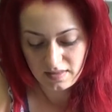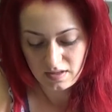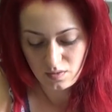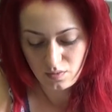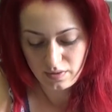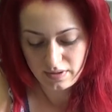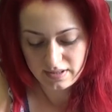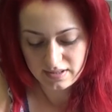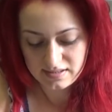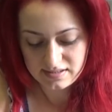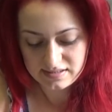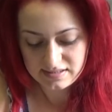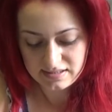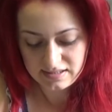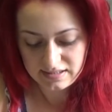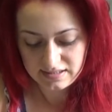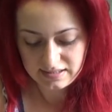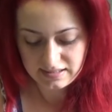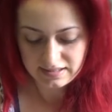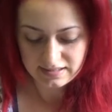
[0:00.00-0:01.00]
we can
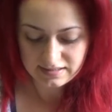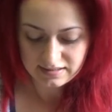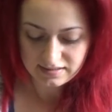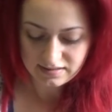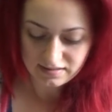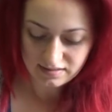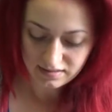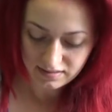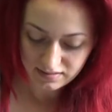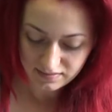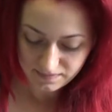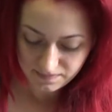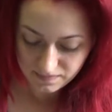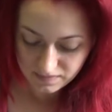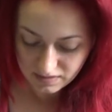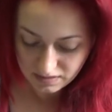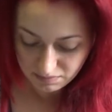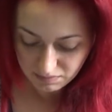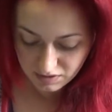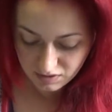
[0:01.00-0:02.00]
see that
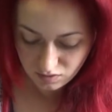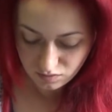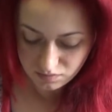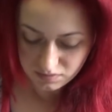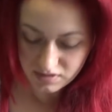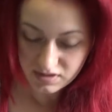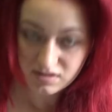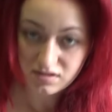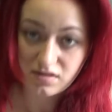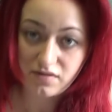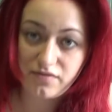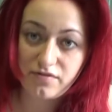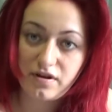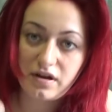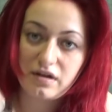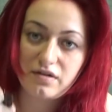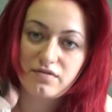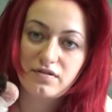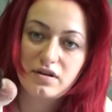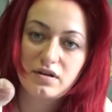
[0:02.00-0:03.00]
the medium is
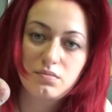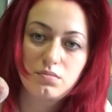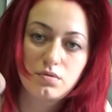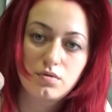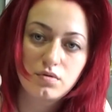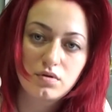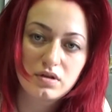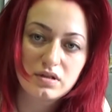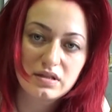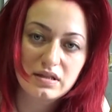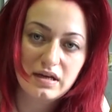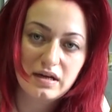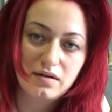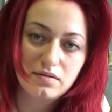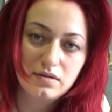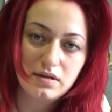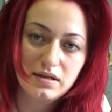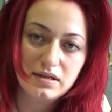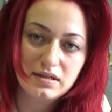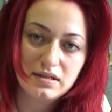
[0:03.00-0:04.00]
very broken down,
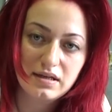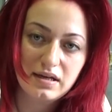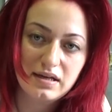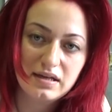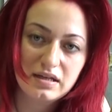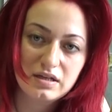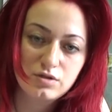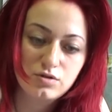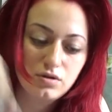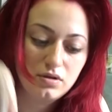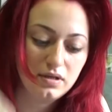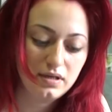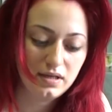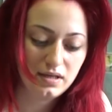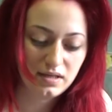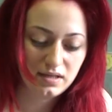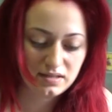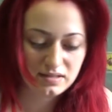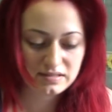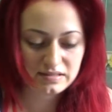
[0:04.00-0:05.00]
and actually
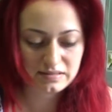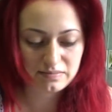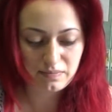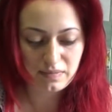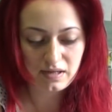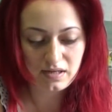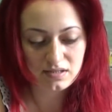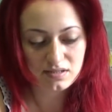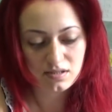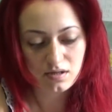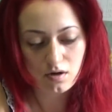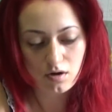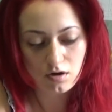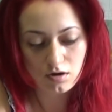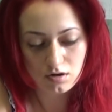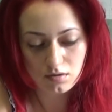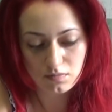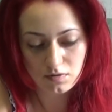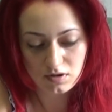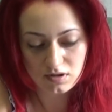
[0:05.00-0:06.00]
it smells
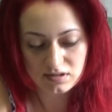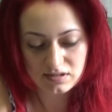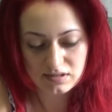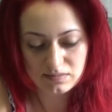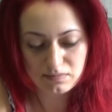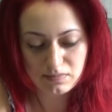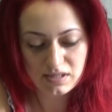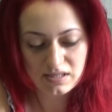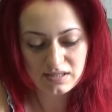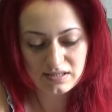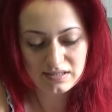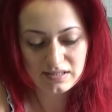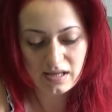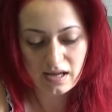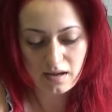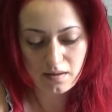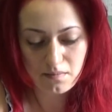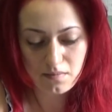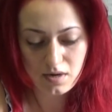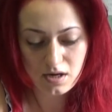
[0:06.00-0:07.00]
horrible. It smells
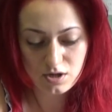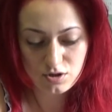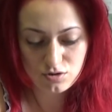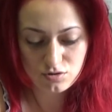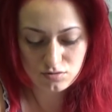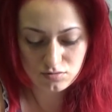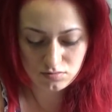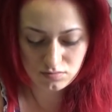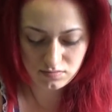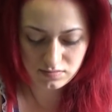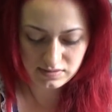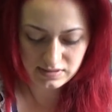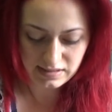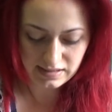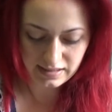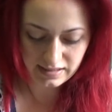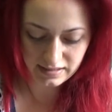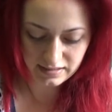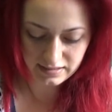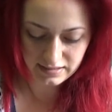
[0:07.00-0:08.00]
like mushrooms,
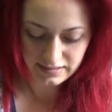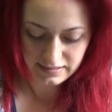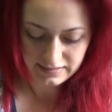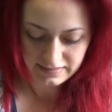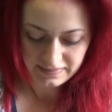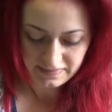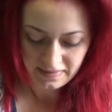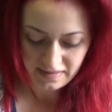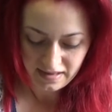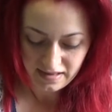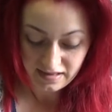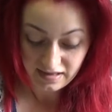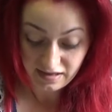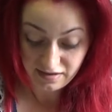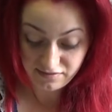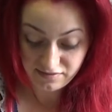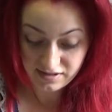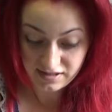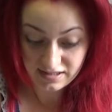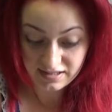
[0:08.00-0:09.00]
like
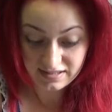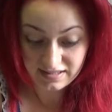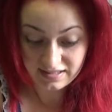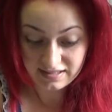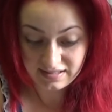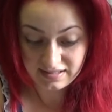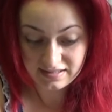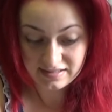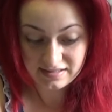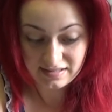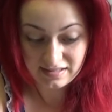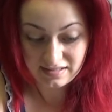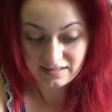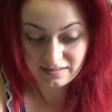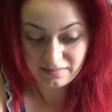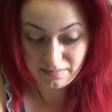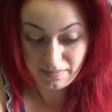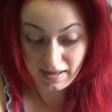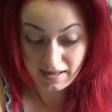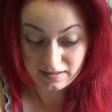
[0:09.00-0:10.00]
everything that is
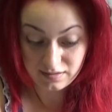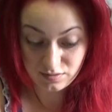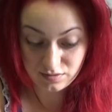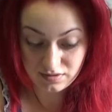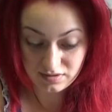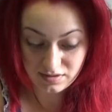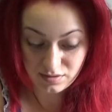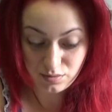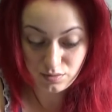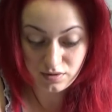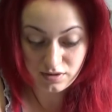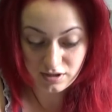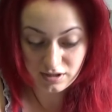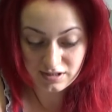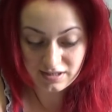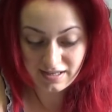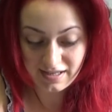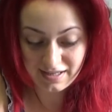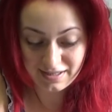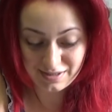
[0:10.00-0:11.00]
bad on this world
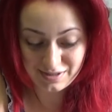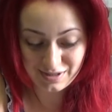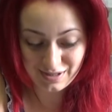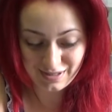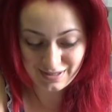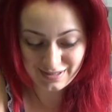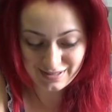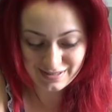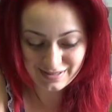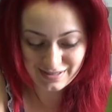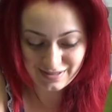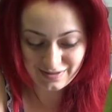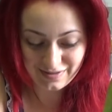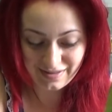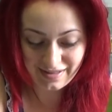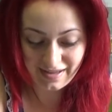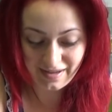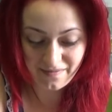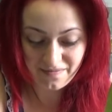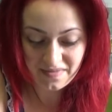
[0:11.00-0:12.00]
actually. So
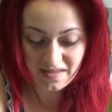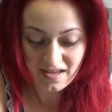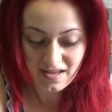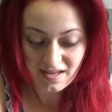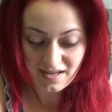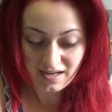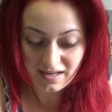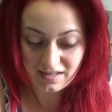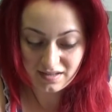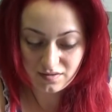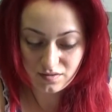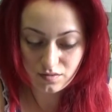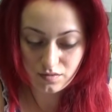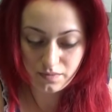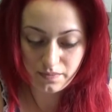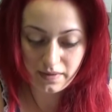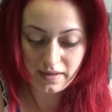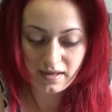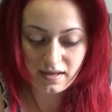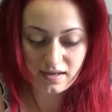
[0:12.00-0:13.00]
yeah, I need to
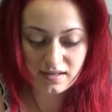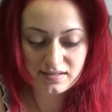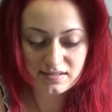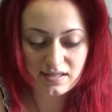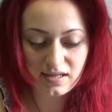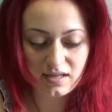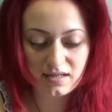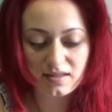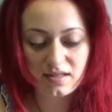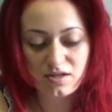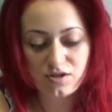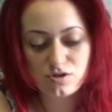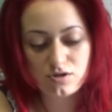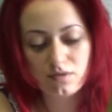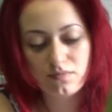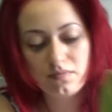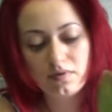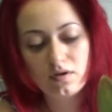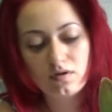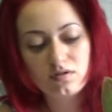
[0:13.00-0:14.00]
pay extra attention
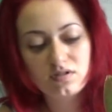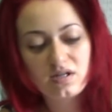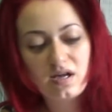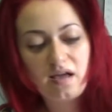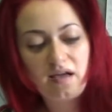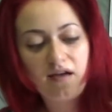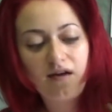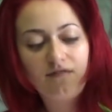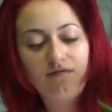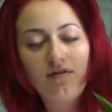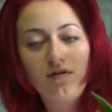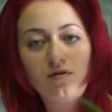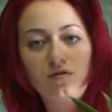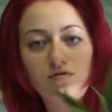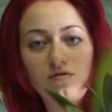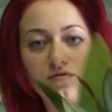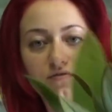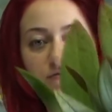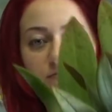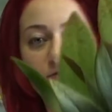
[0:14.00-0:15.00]
because I have a
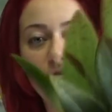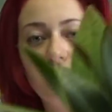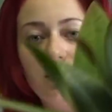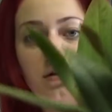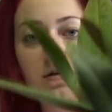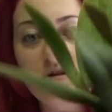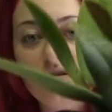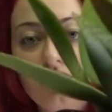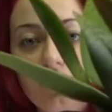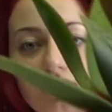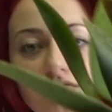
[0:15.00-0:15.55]
lot of new